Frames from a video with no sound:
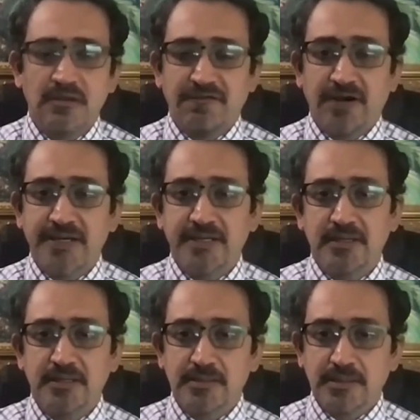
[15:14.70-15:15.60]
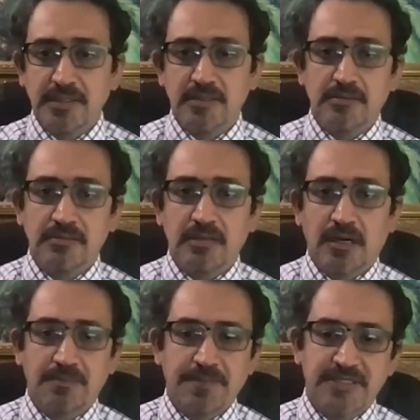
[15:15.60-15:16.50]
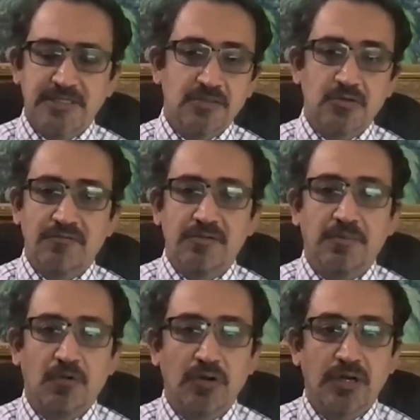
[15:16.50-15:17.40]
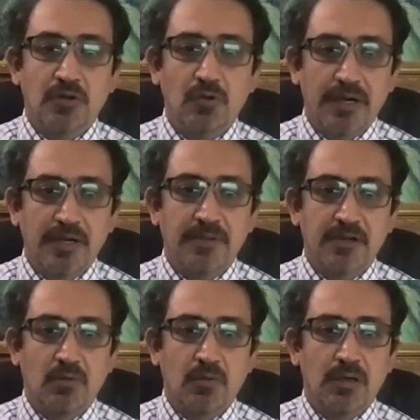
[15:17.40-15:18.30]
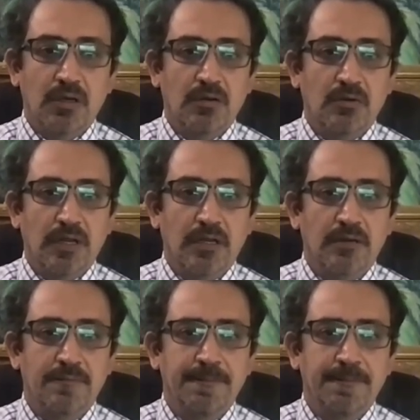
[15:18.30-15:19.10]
fighting the disease, our patients who have supported quite a bit of work out here.